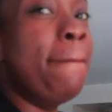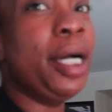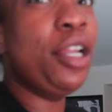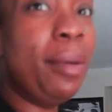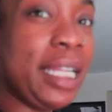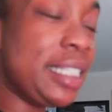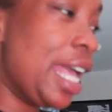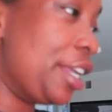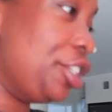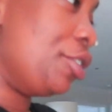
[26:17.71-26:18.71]
but nobody's
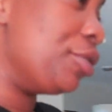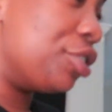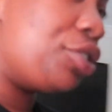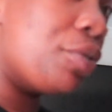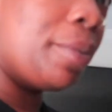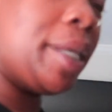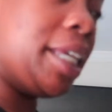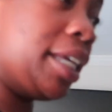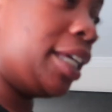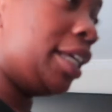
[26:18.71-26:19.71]
actually going
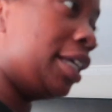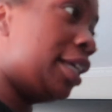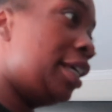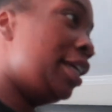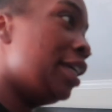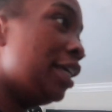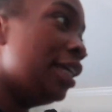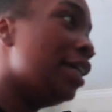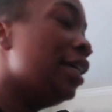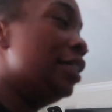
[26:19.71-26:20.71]
swimming.
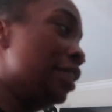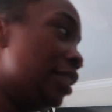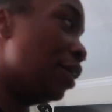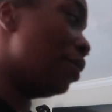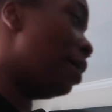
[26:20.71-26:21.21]
So